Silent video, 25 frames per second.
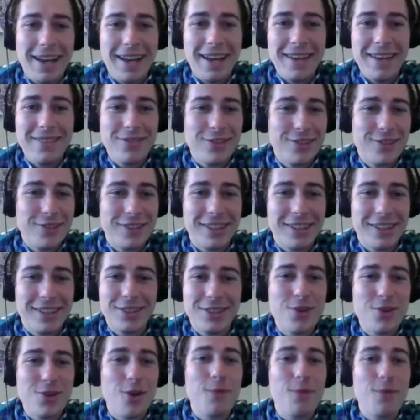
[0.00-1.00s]
have
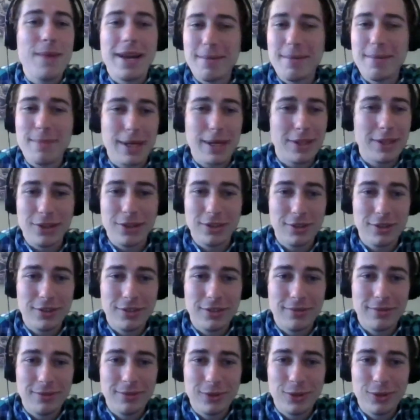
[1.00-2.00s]
so many pitches.
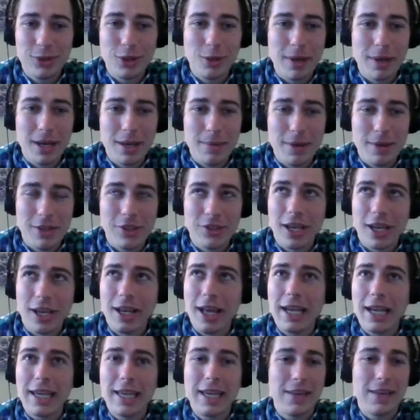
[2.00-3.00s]

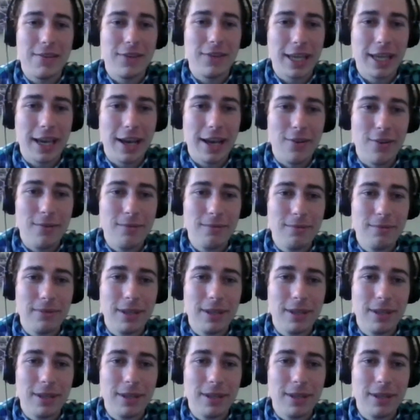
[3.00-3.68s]
I can't even count.